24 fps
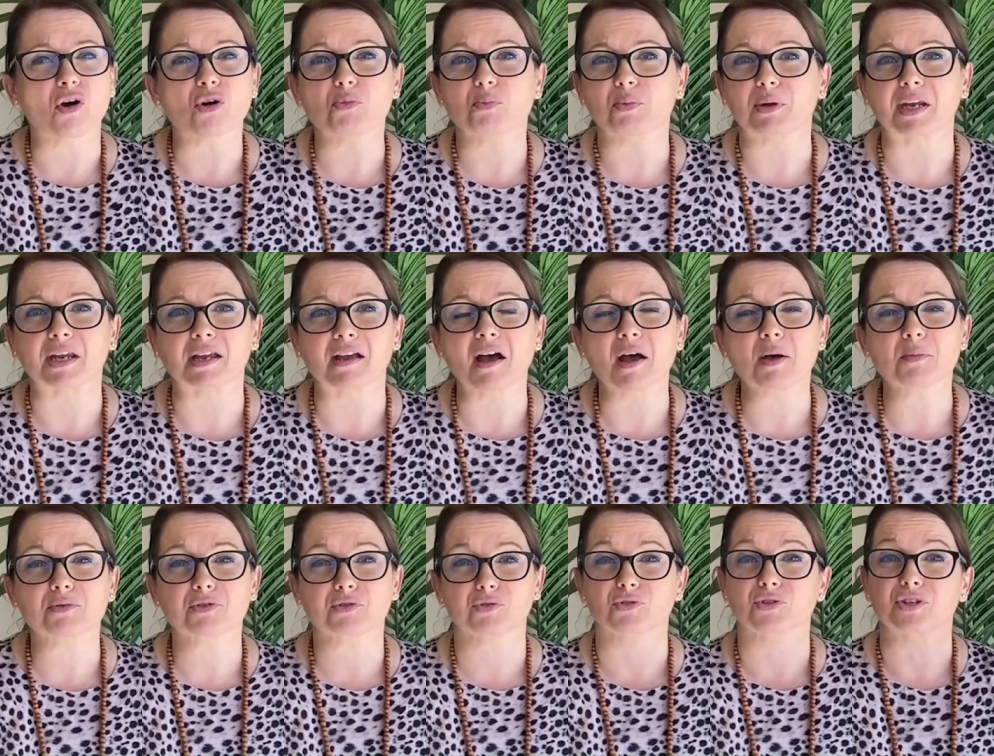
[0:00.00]
opening
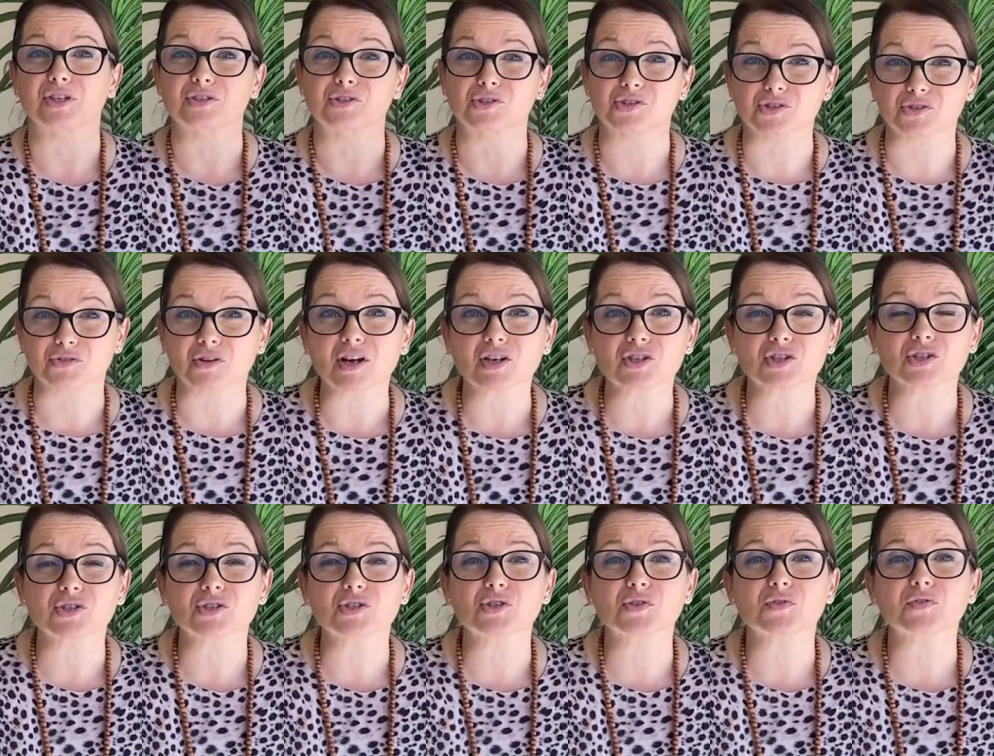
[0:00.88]
up through the
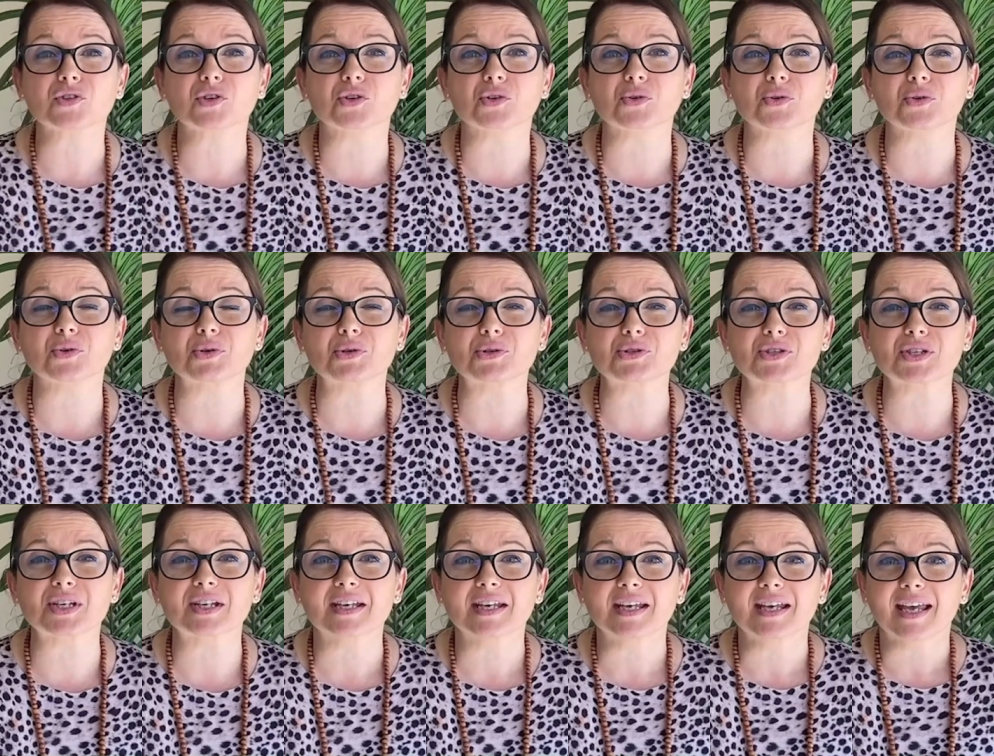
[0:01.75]
instructions of the
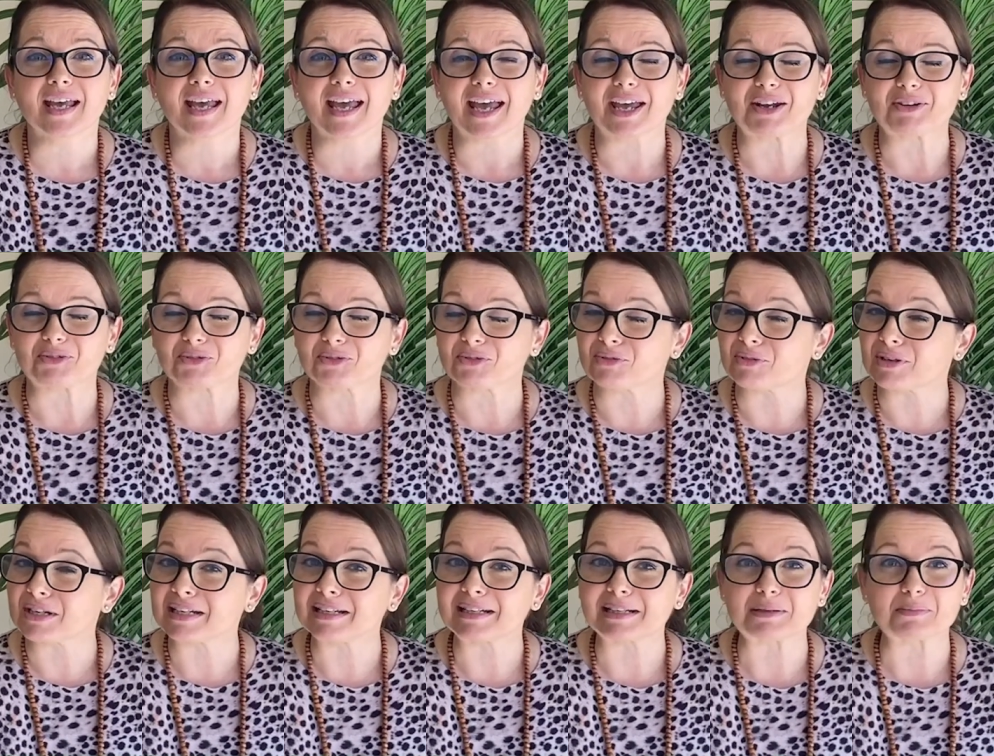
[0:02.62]
course and
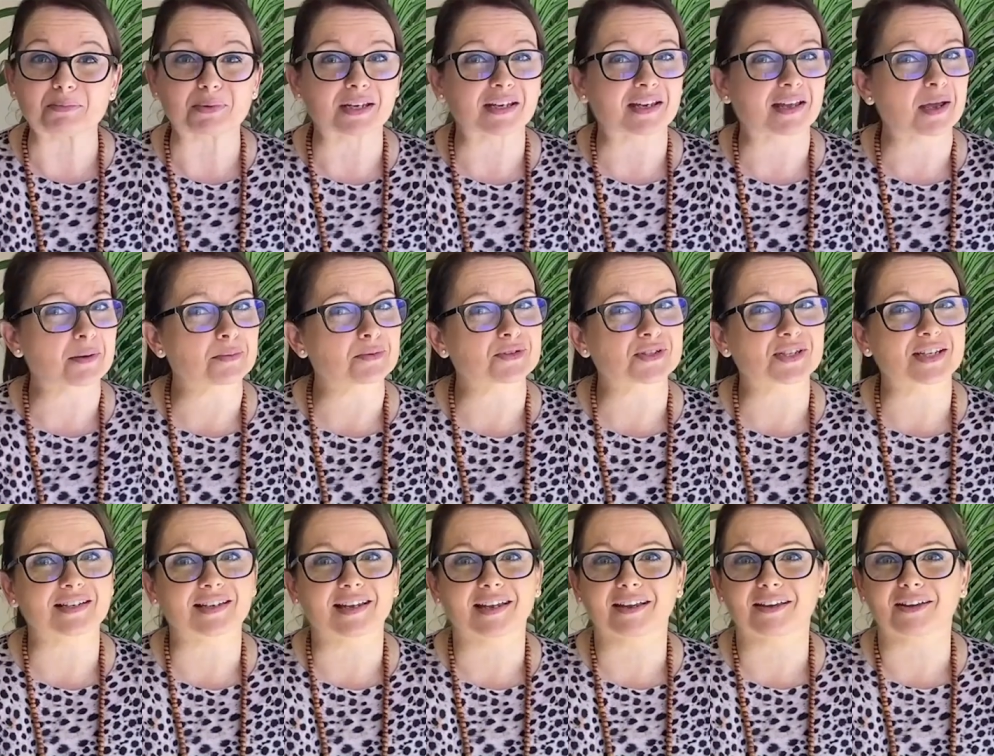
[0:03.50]
really being able
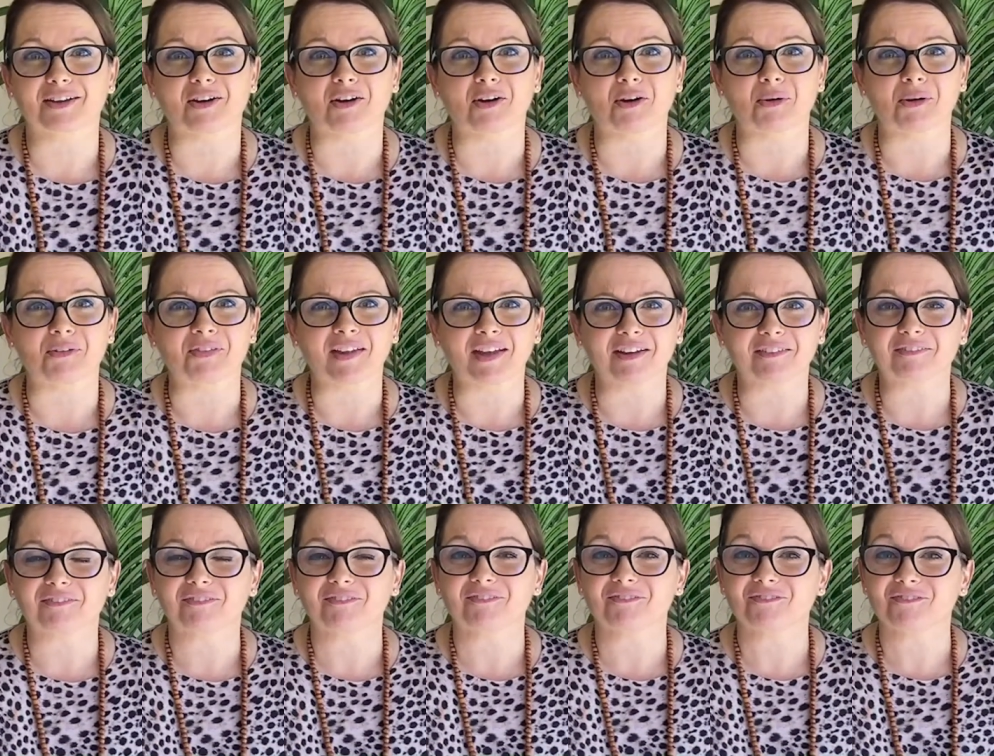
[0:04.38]
to let go, and that
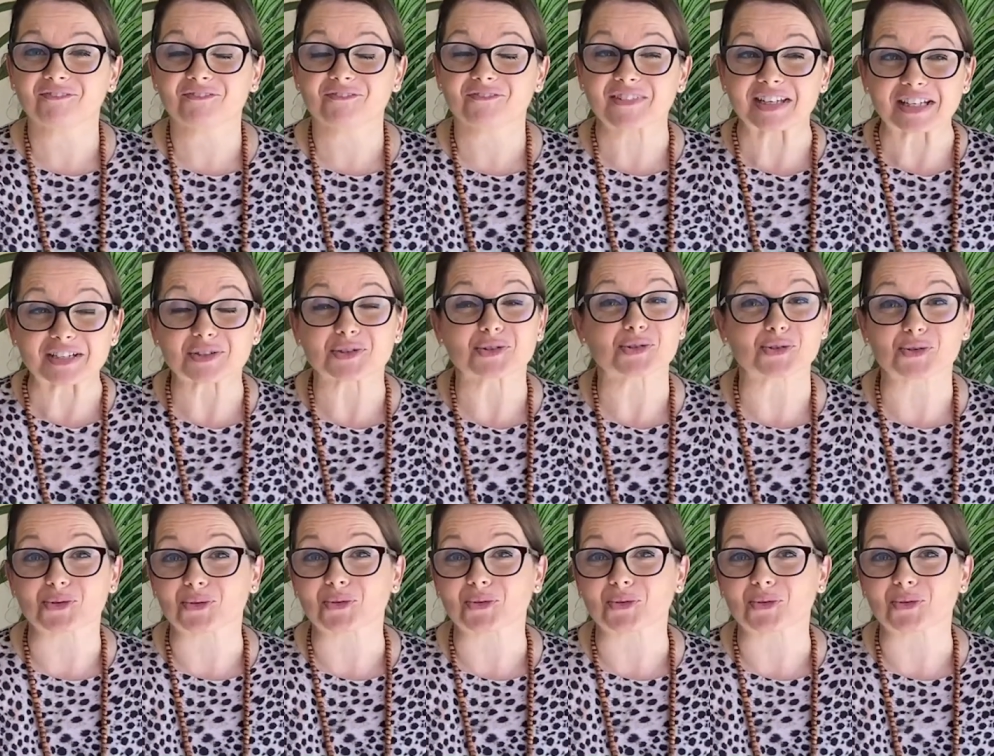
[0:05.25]
feels